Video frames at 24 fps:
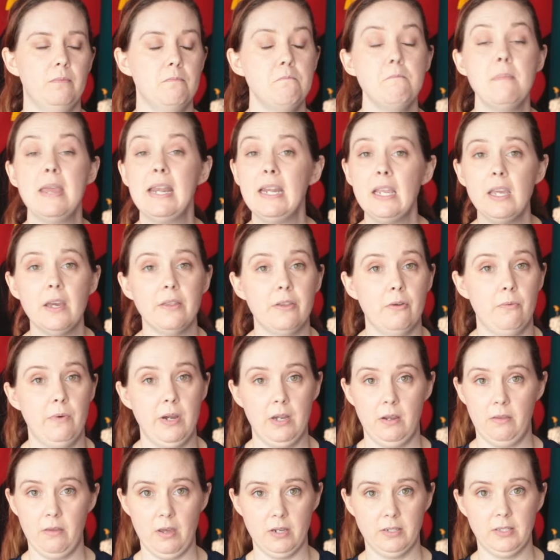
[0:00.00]
many other
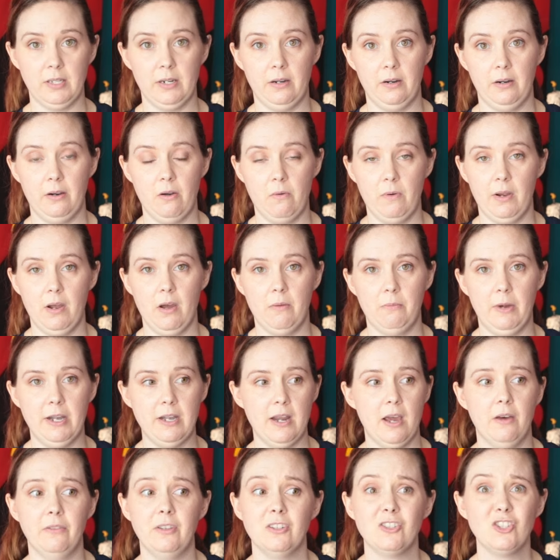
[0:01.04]
readathons that are going on right
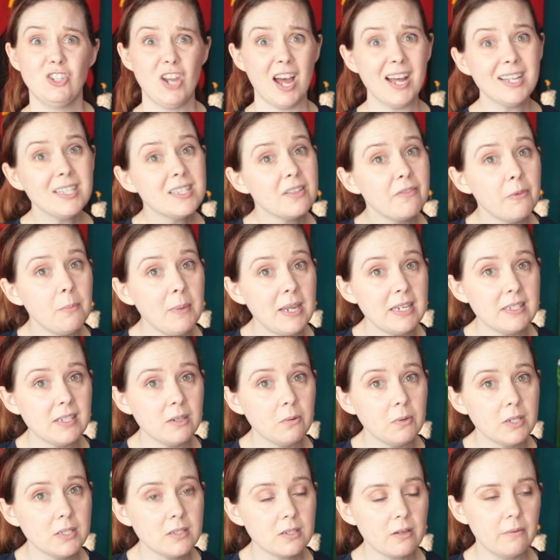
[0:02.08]
now, there's tons of
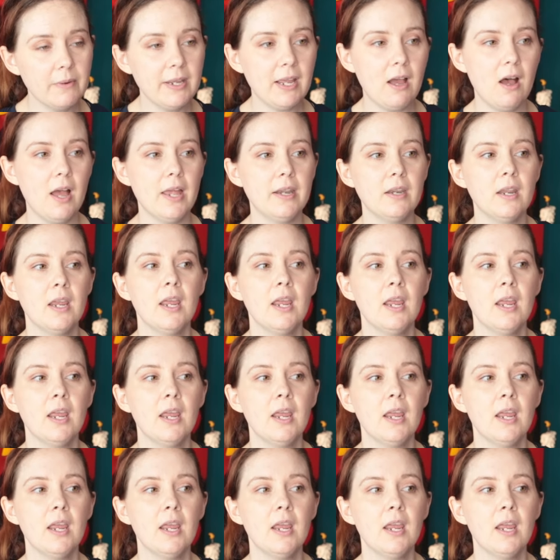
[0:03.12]
amazing ones going on.